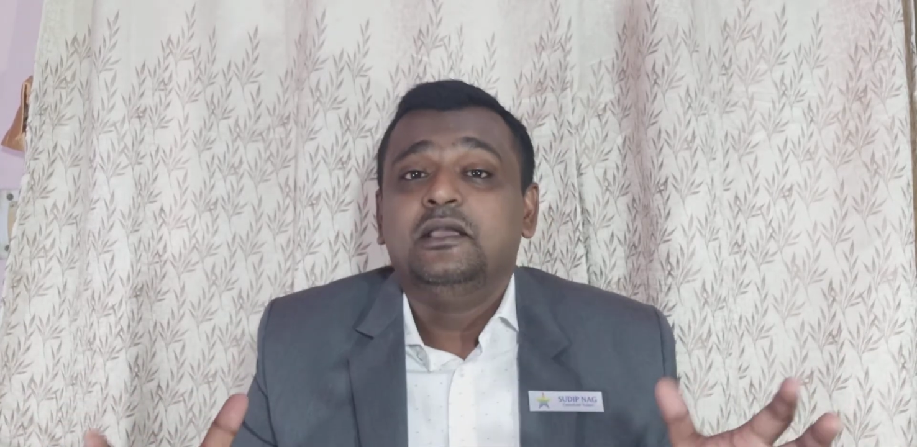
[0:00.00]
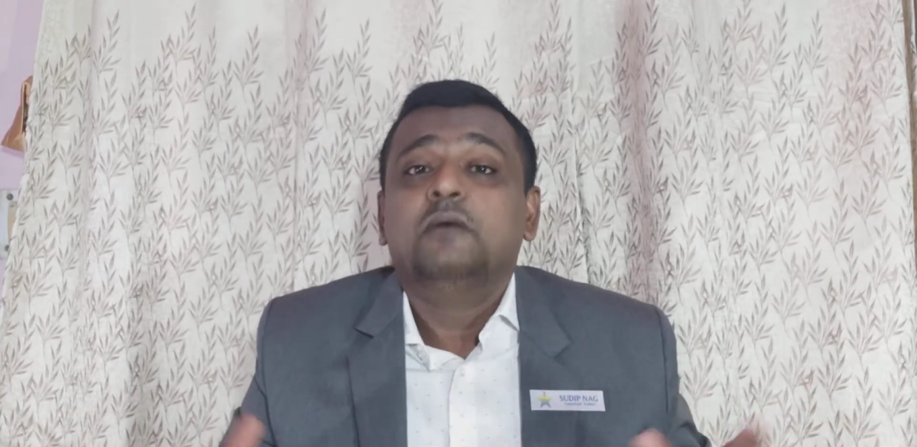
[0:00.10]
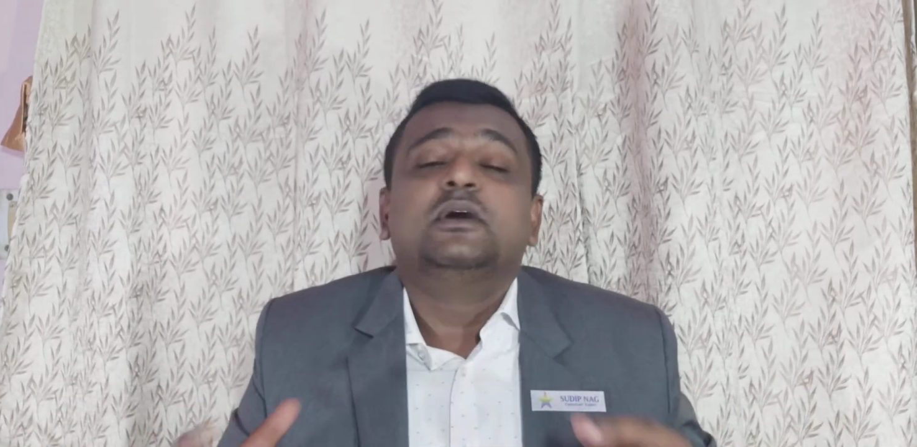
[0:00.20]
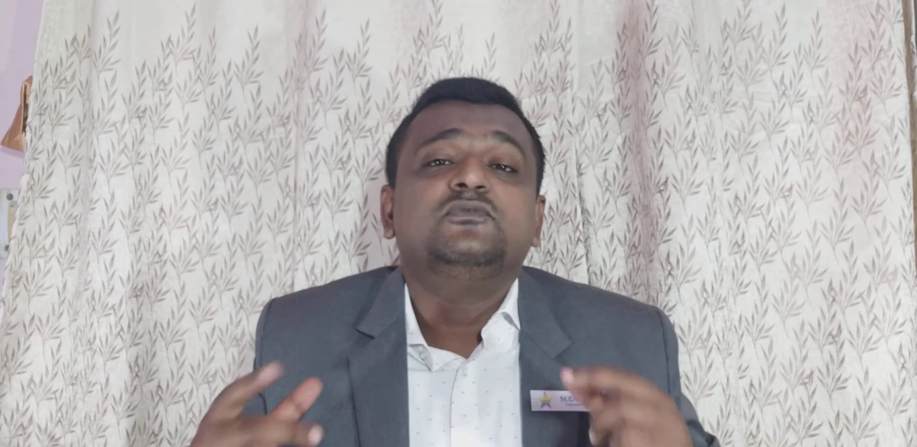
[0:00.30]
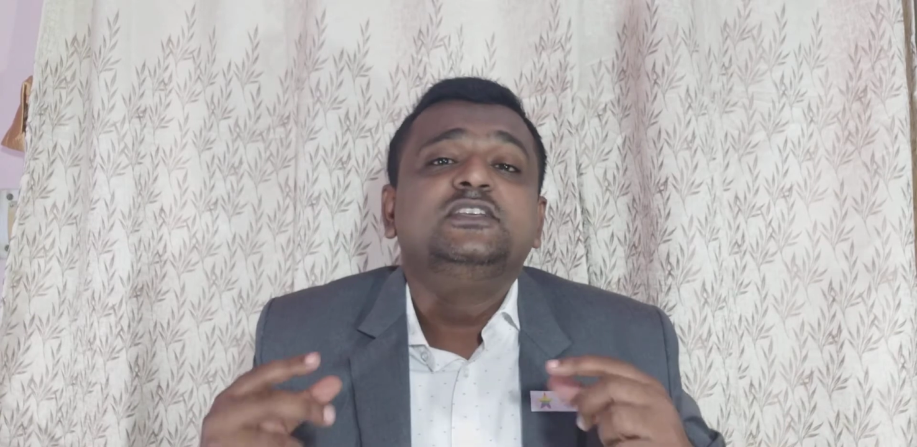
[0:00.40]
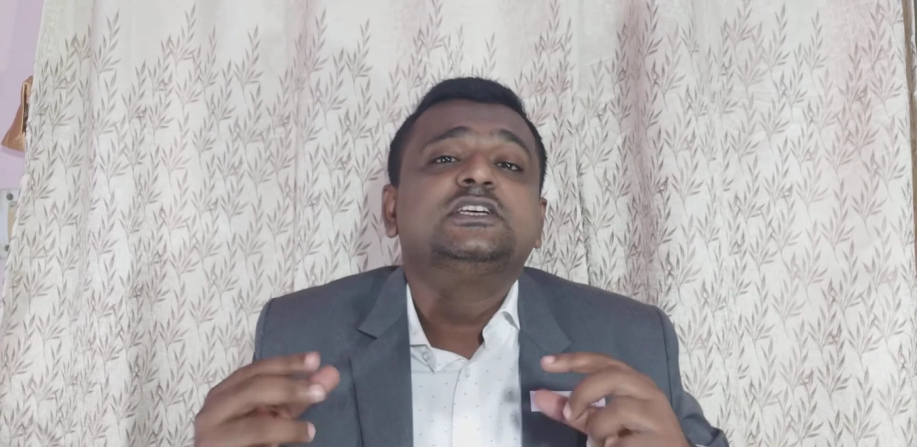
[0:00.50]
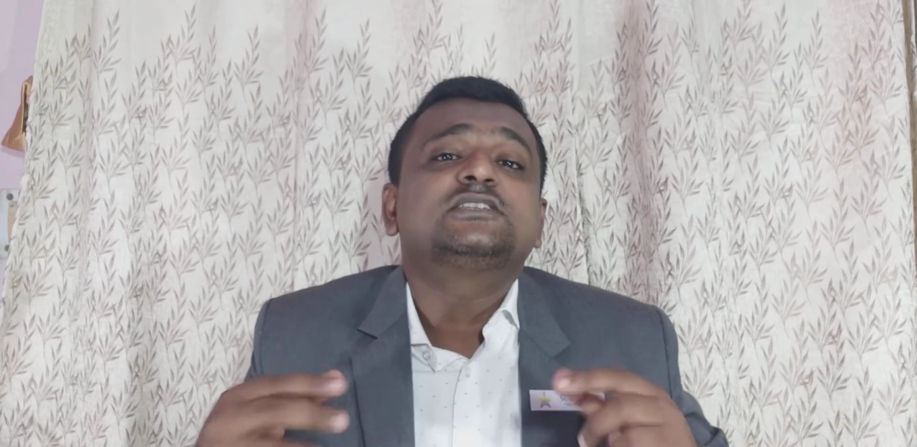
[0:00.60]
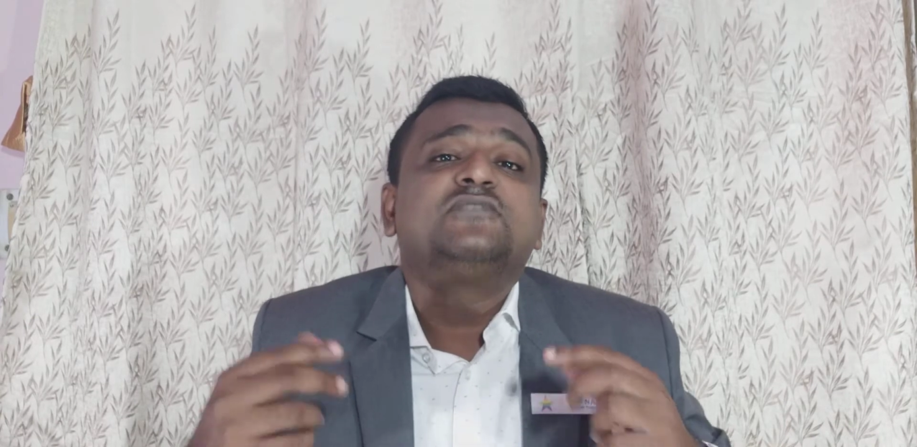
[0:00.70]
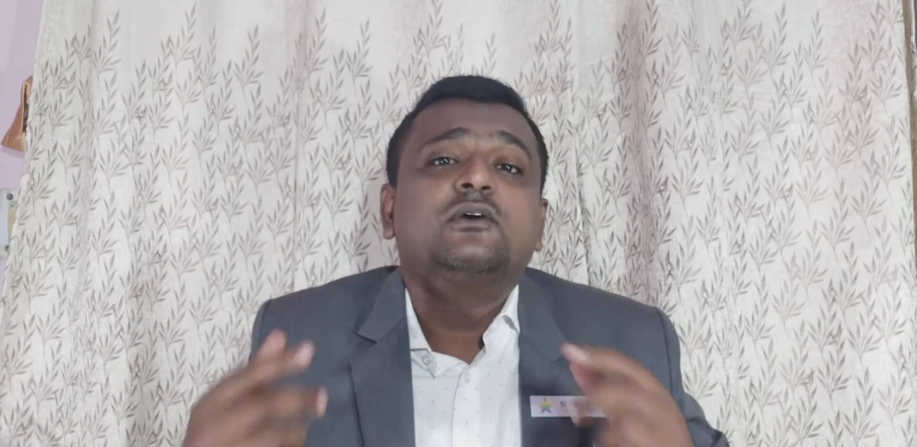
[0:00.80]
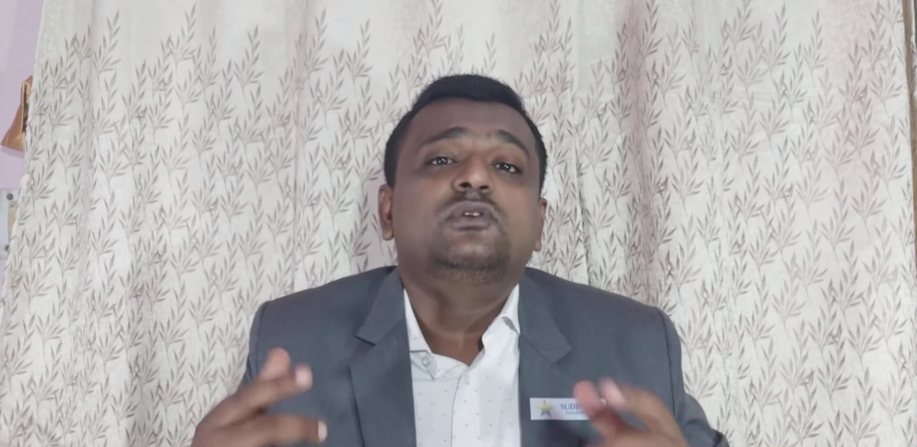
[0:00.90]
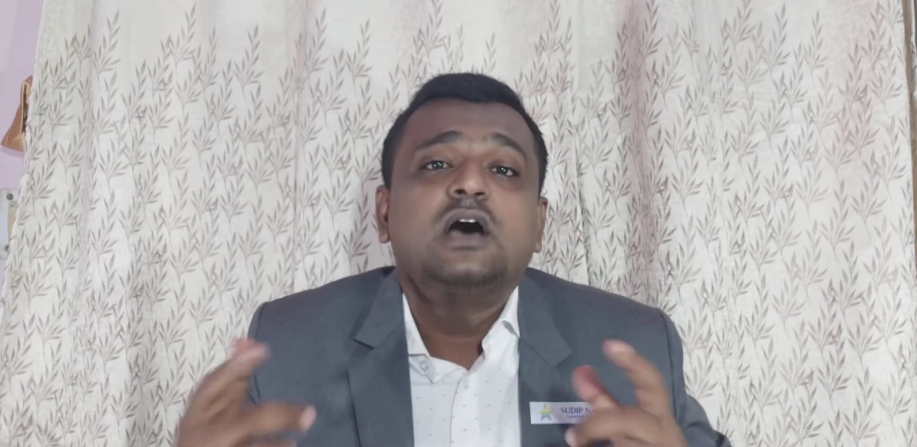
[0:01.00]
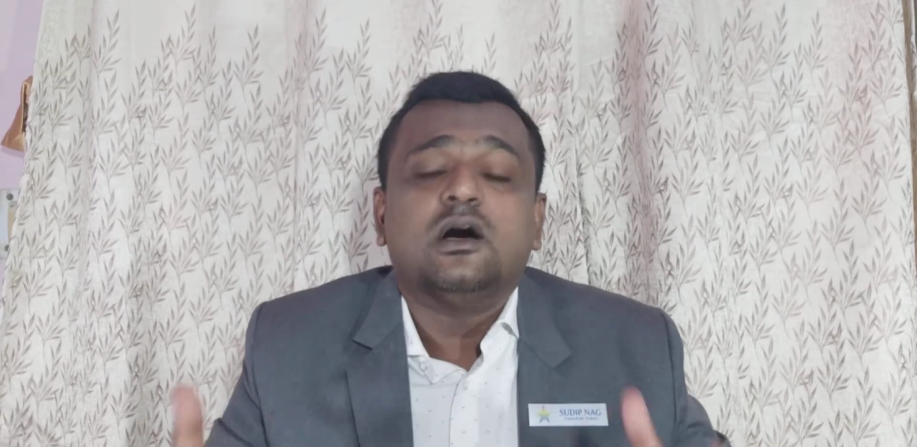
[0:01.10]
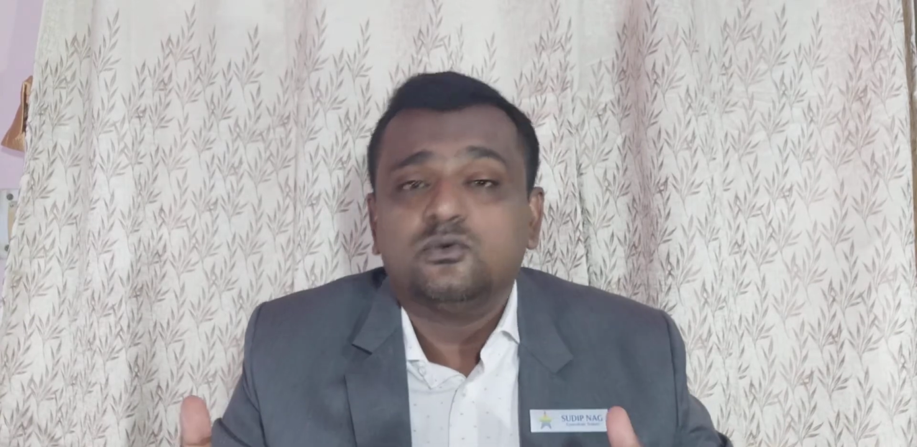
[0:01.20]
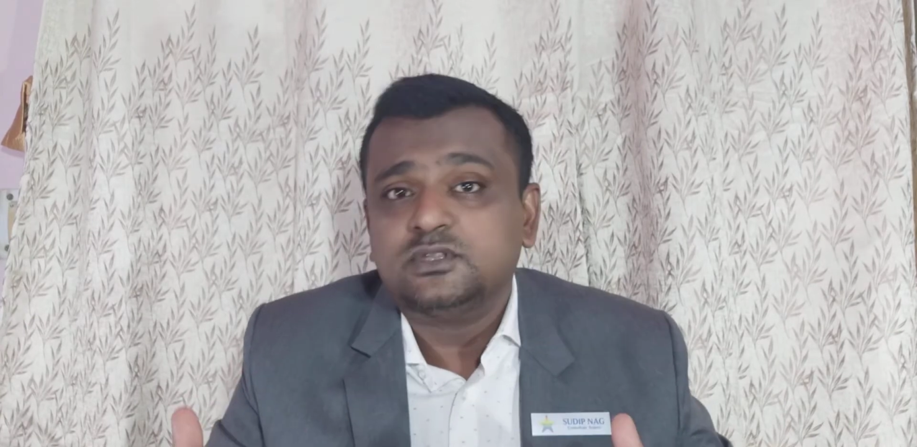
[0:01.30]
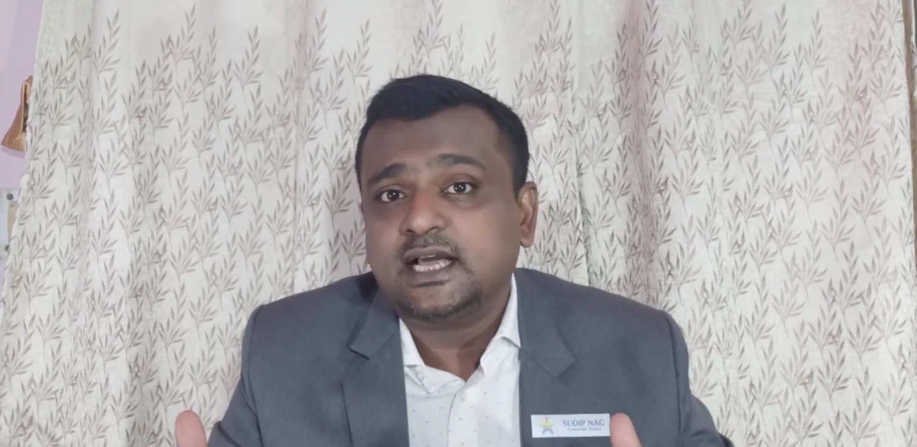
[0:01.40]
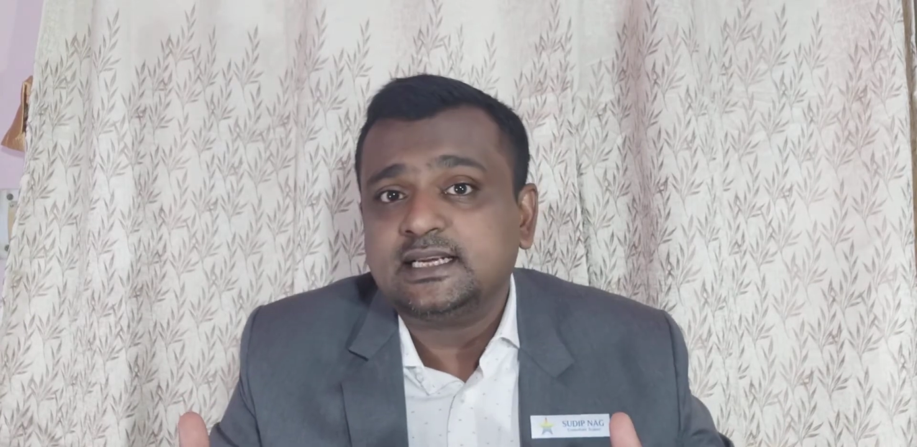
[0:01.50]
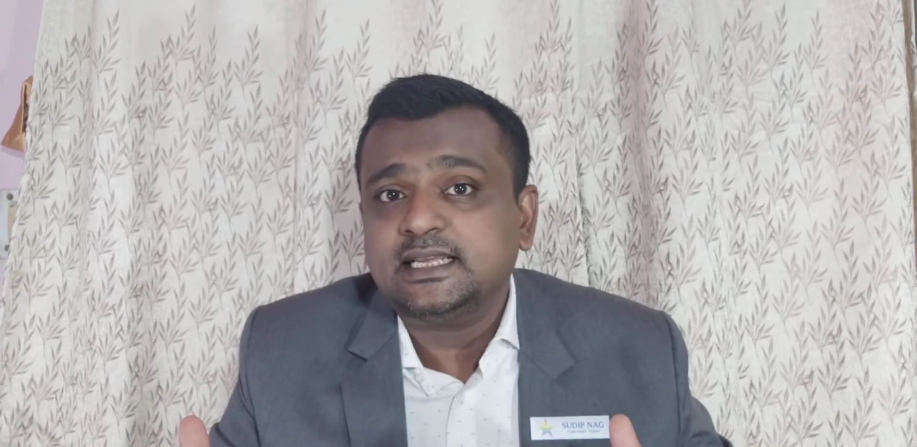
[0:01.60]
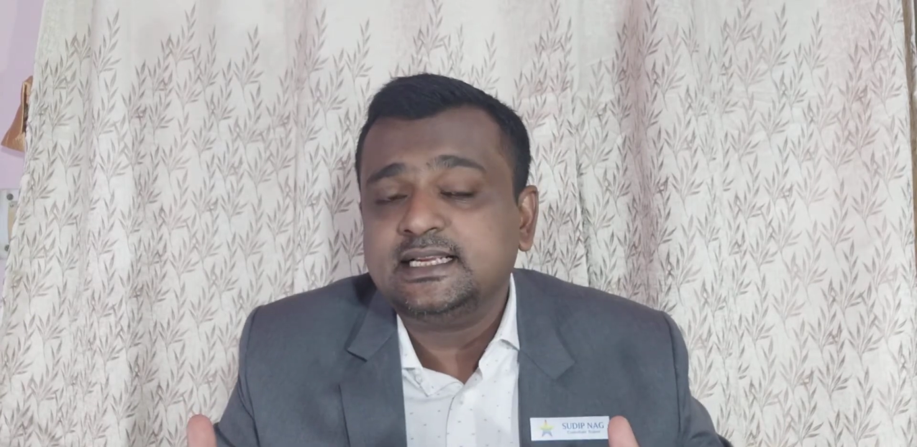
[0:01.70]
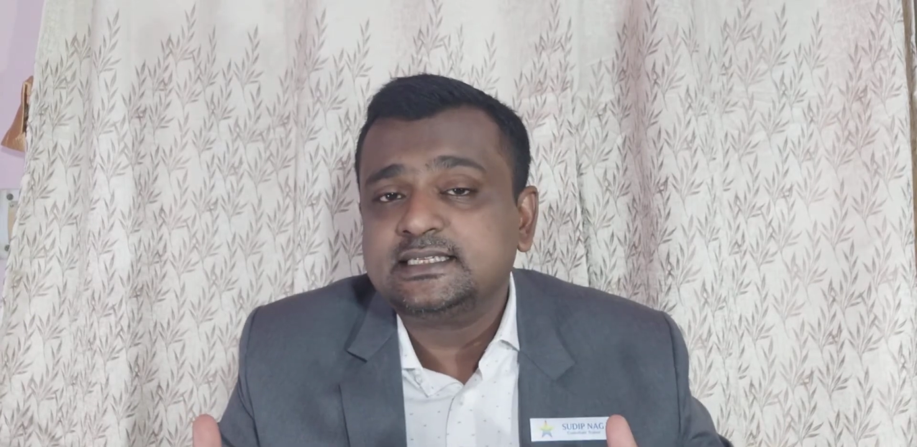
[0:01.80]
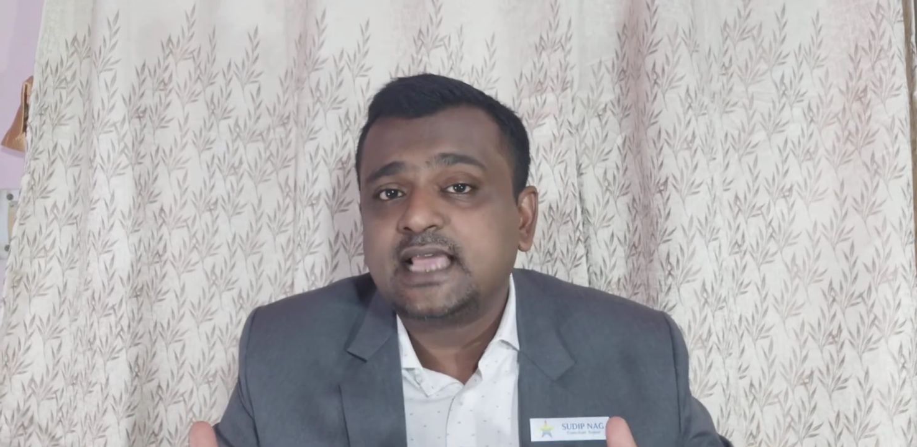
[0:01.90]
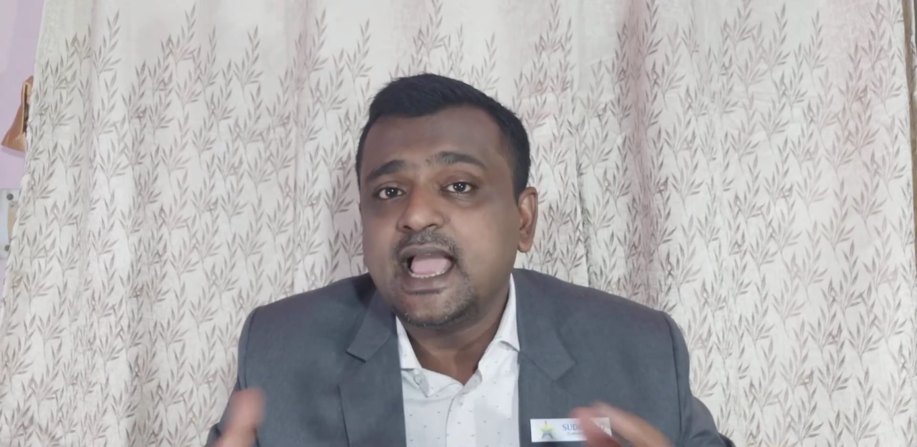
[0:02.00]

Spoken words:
but we just found out that it's